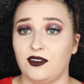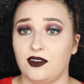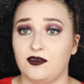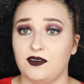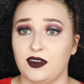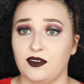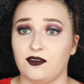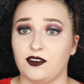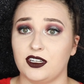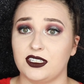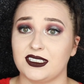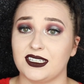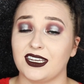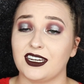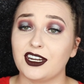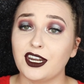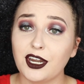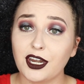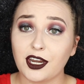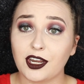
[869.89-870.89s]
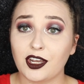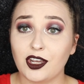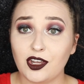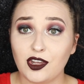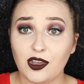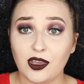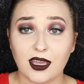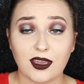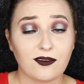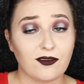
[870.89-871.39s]
fifty friends enter,
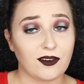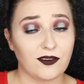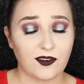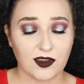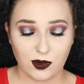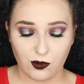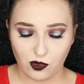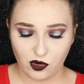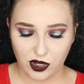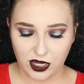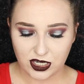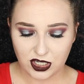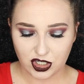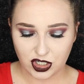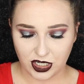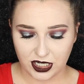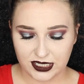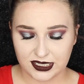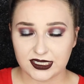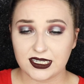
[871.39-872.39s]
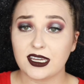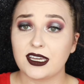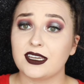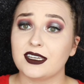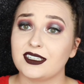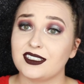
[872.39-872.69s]
you get fifty more entries.